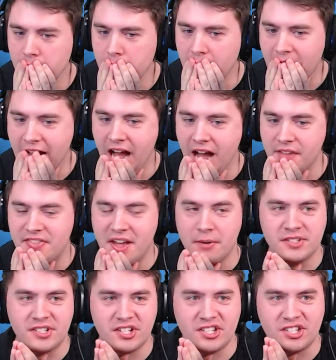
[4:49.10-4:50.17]
I, I, that
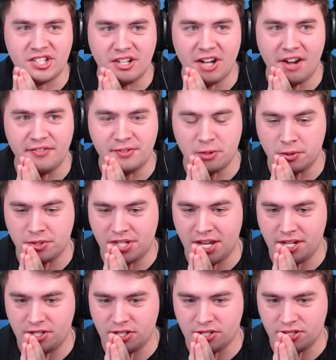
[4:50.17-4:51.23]
was a scuffed
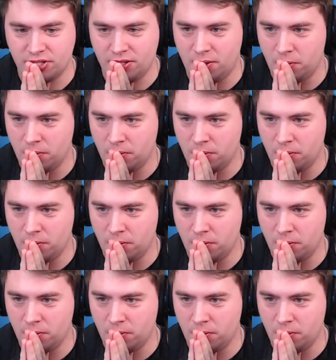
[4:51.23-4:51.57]
rotation too.